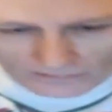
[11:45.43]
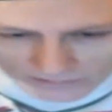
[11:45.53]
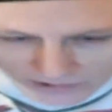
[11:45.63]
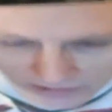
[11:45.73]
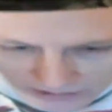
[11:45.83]

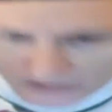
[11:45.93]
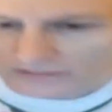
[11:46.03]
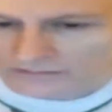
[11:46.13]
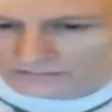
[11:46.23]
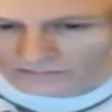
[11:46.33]
Shit,
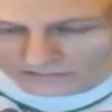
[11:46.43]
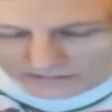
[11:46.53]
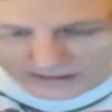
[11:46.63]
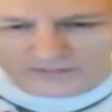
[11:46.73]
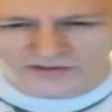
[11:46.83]

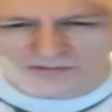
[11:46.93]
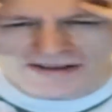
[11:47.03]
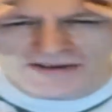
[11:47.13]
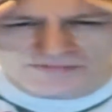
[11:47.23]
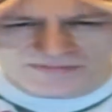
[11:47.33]
I was a
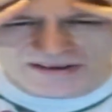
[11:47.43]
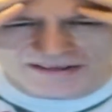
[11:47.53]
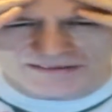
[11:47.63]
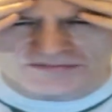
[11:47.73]
Raider fan.